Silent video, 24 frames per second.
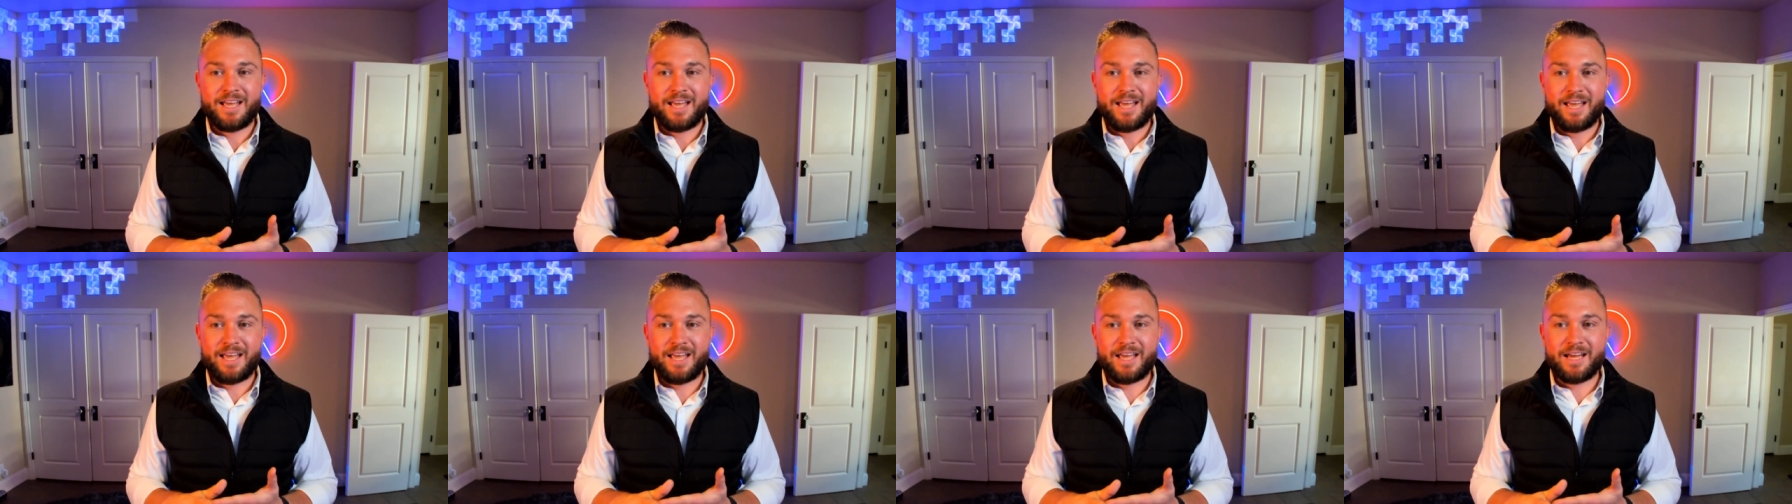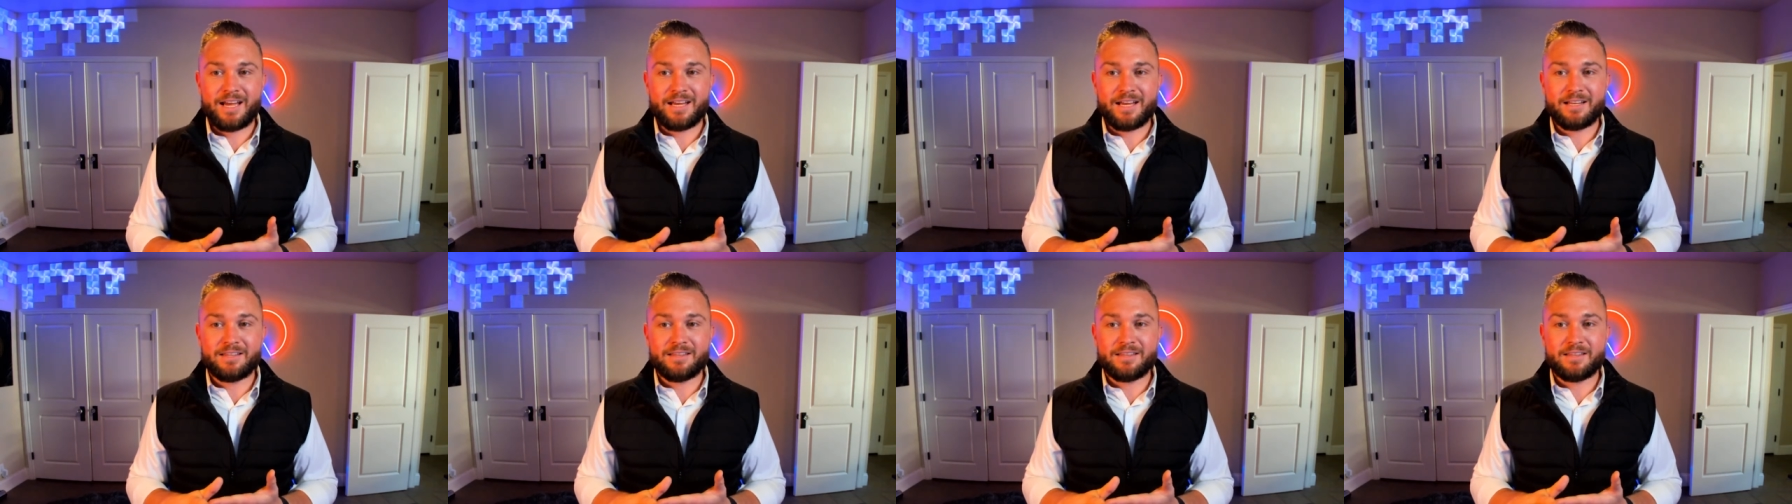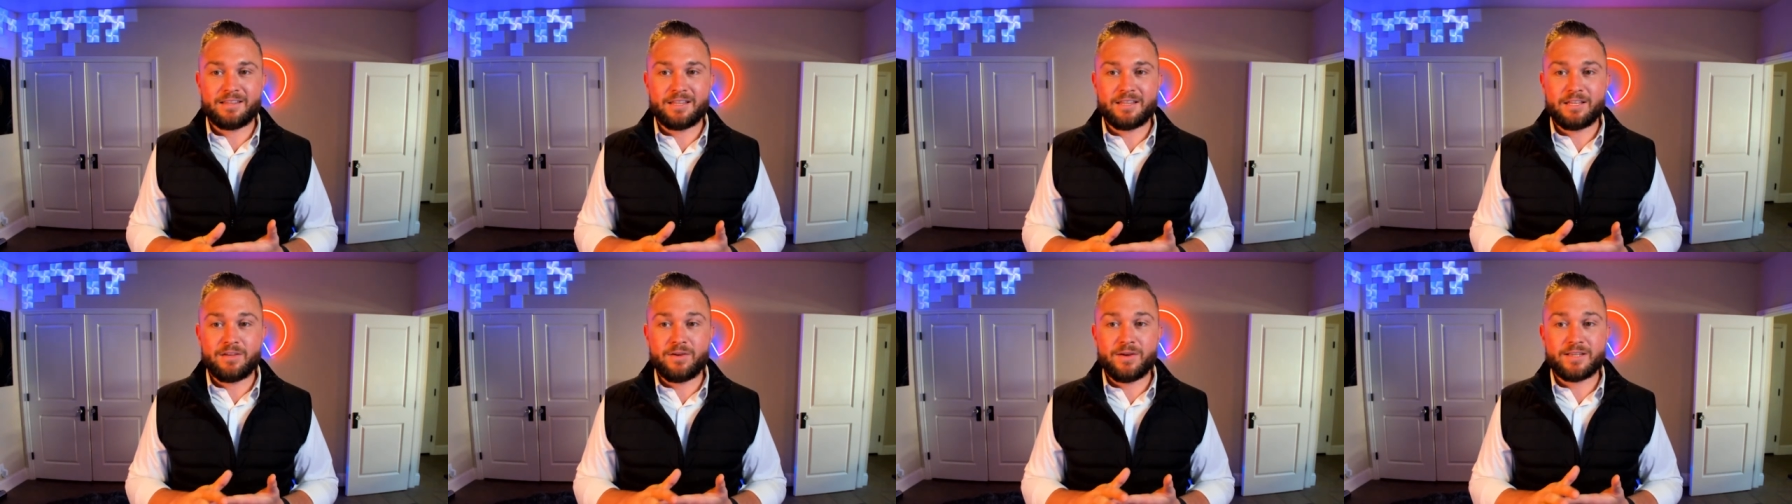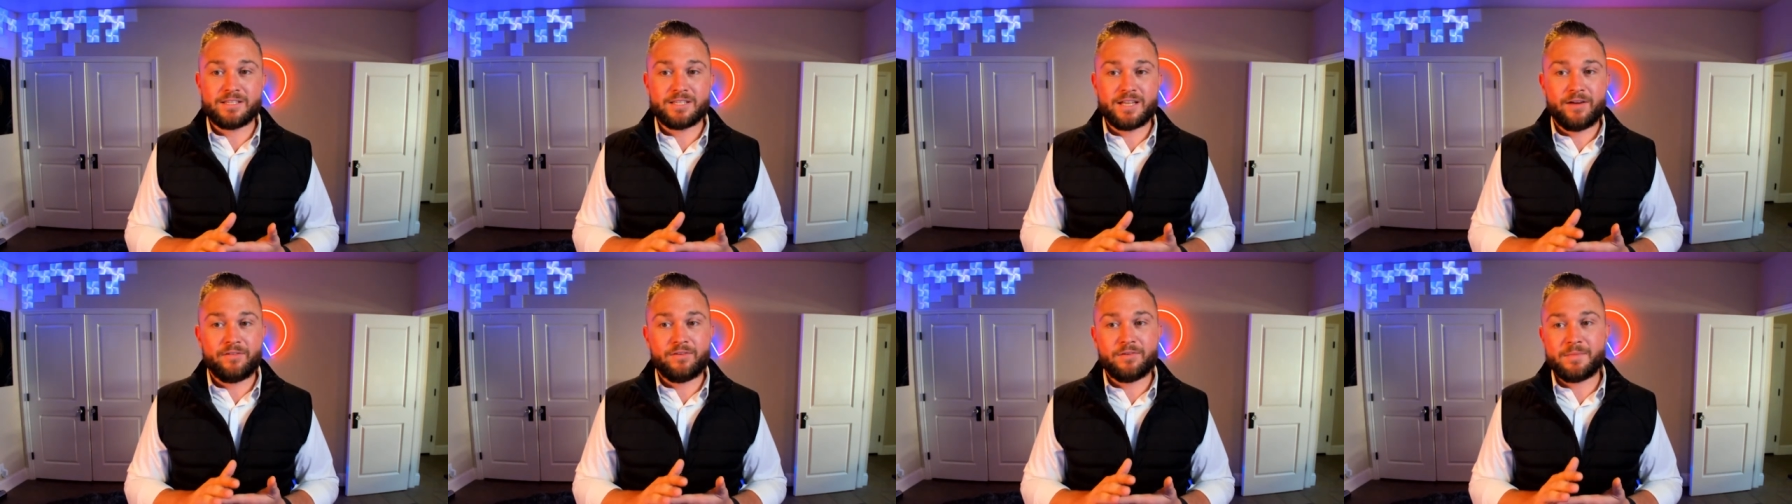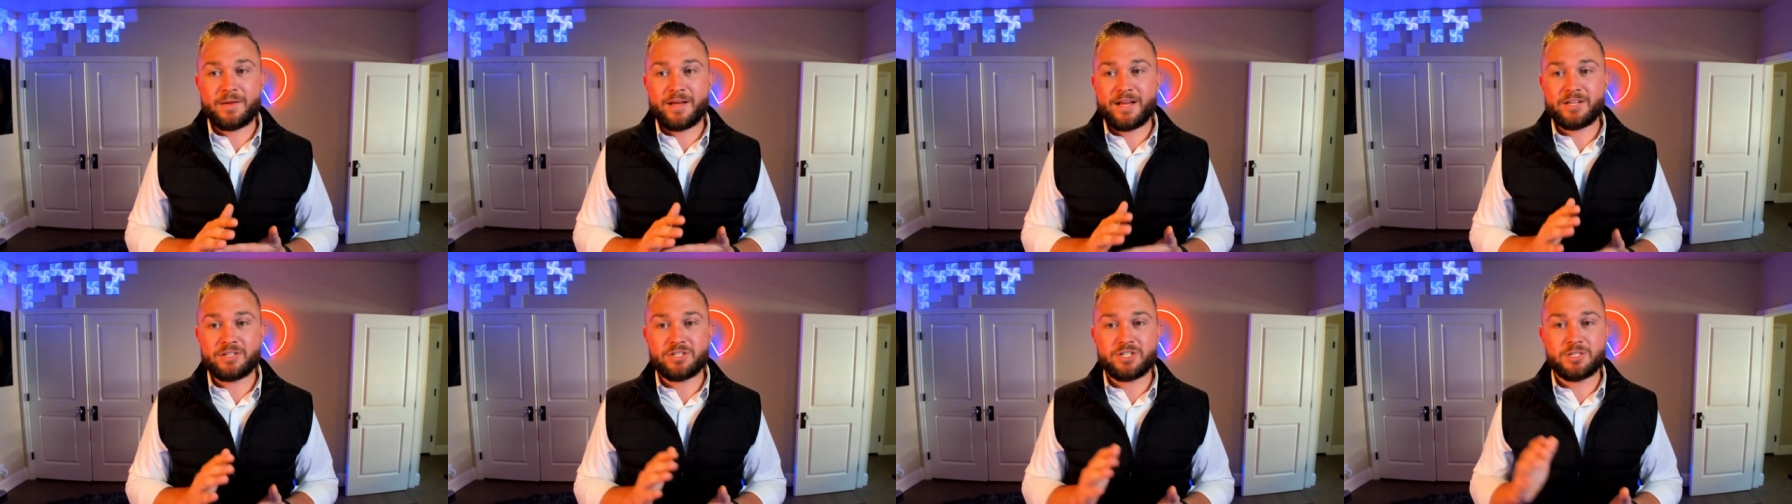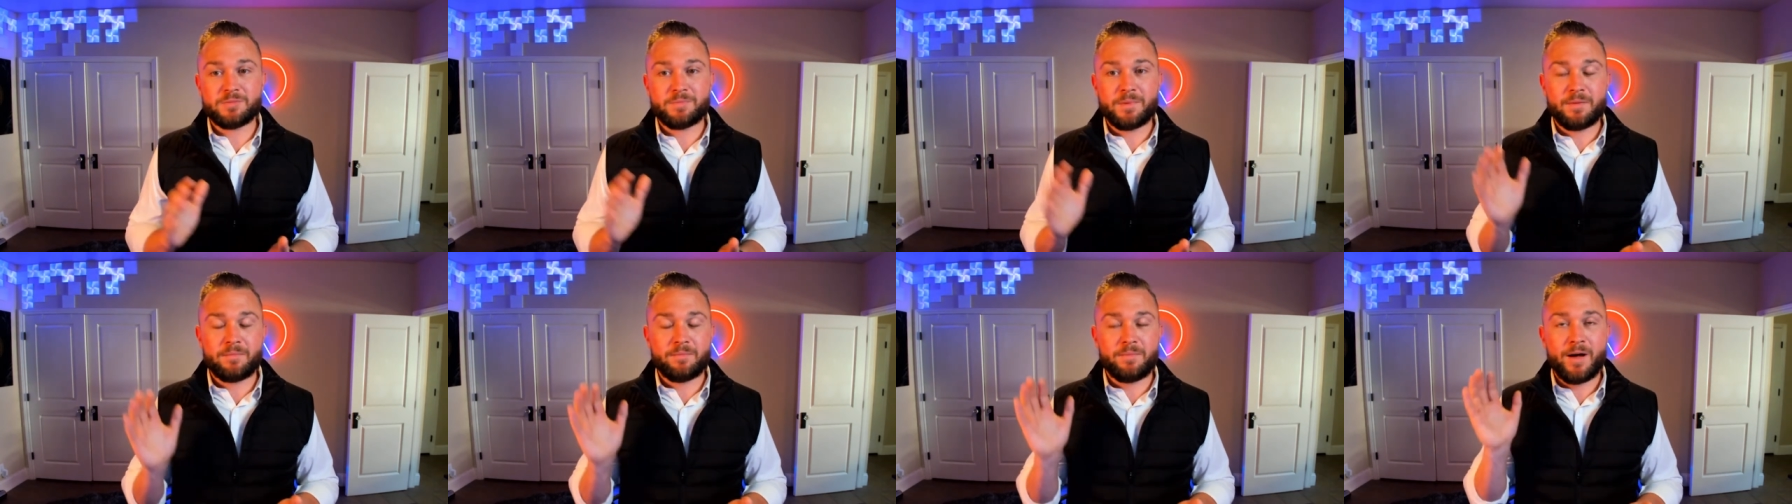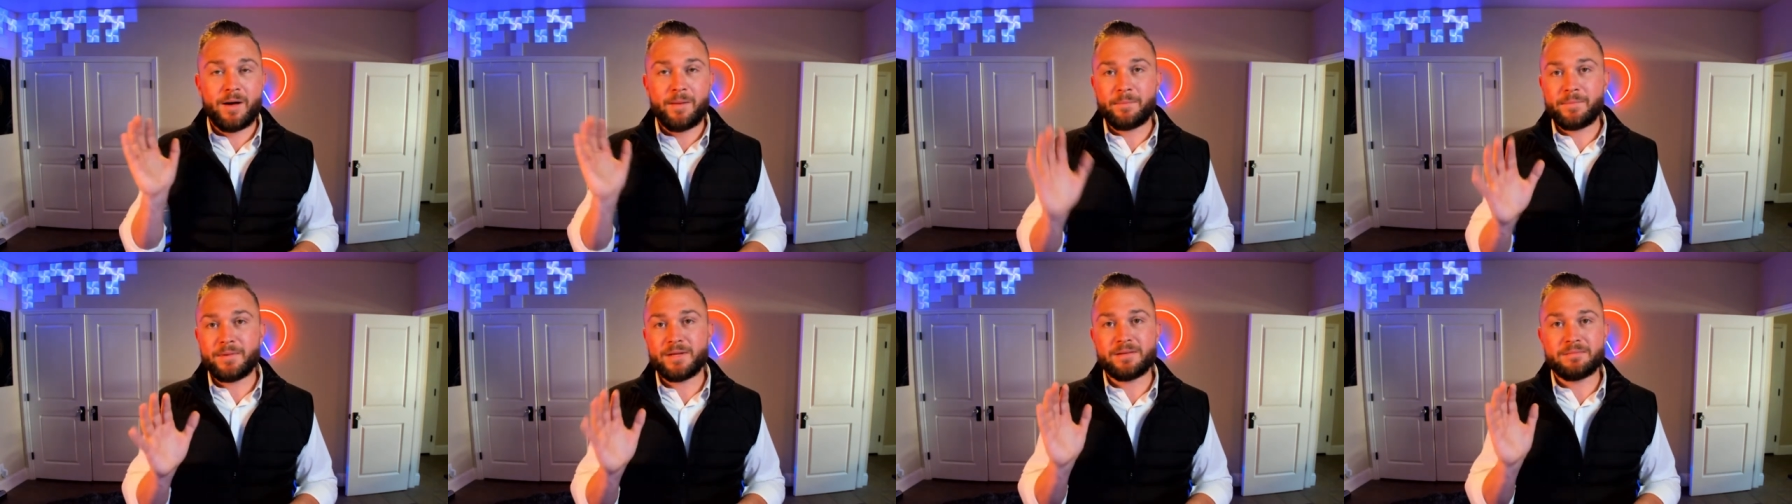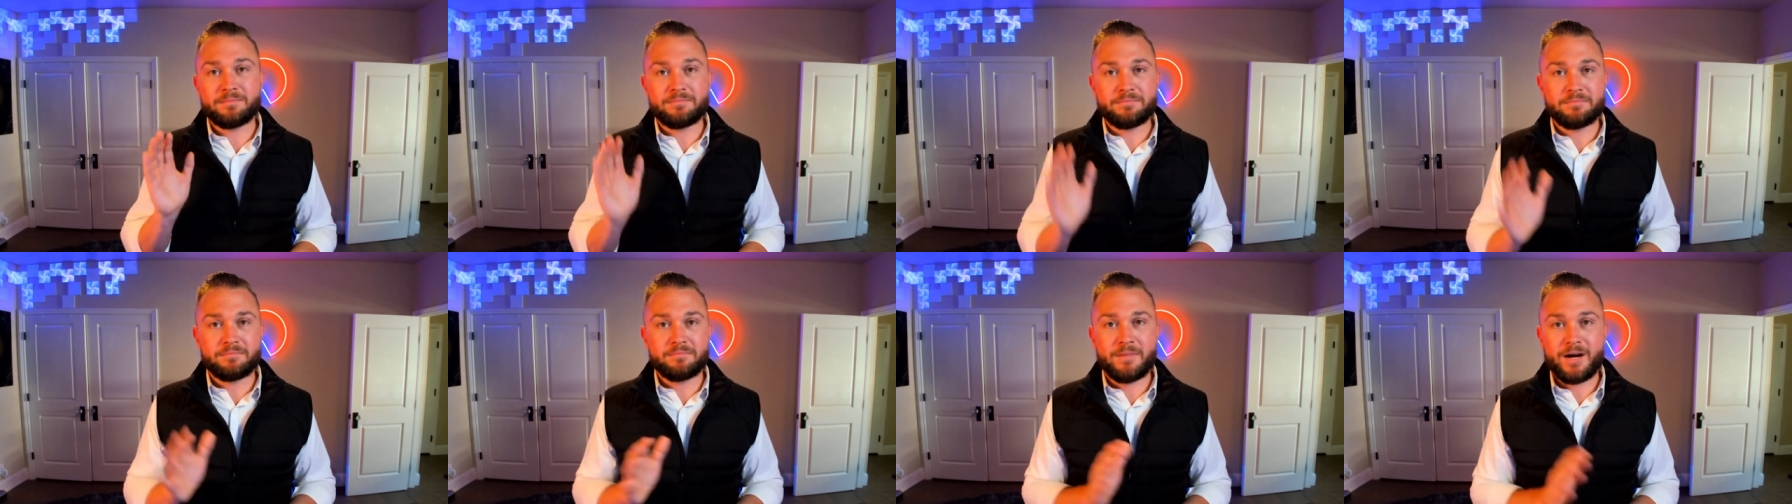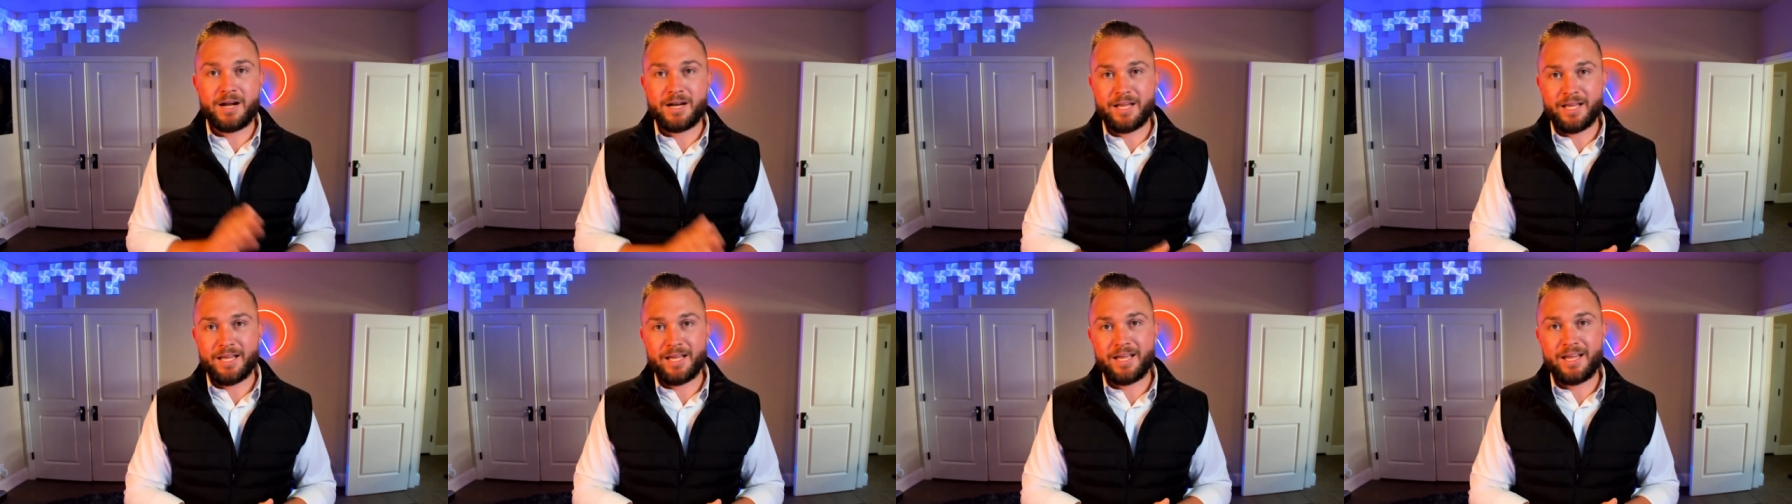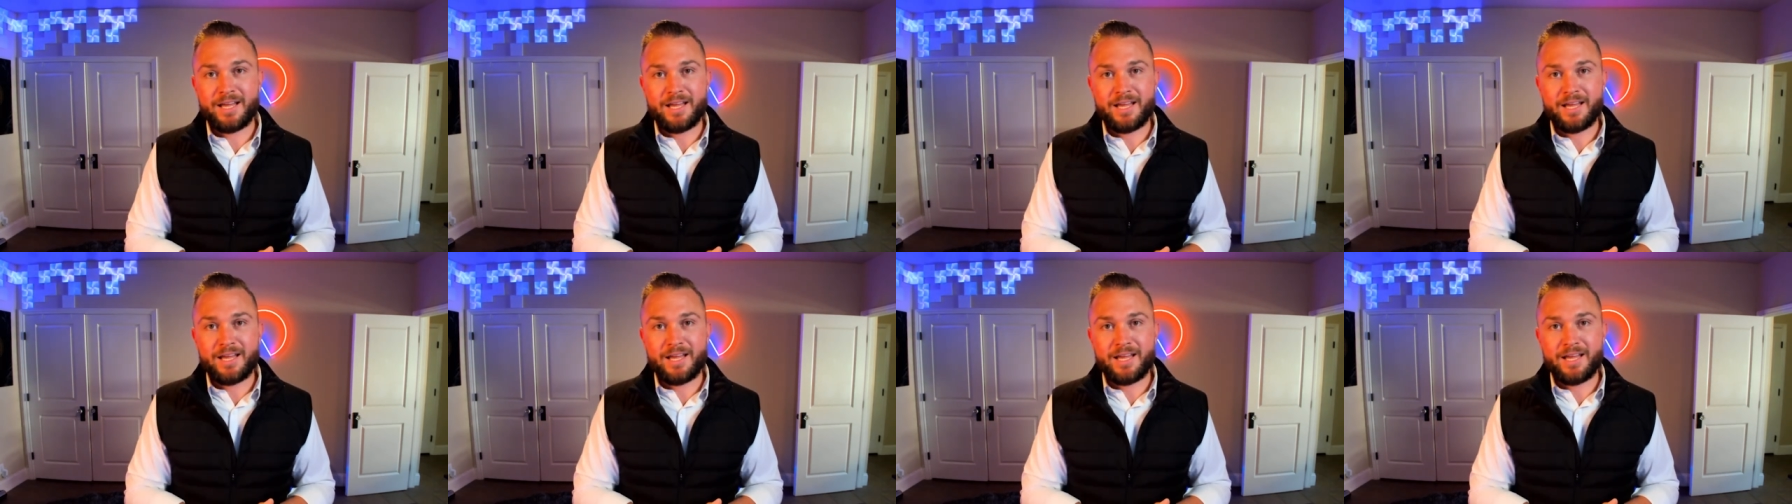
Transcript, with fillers: and the U S government has just been pumping money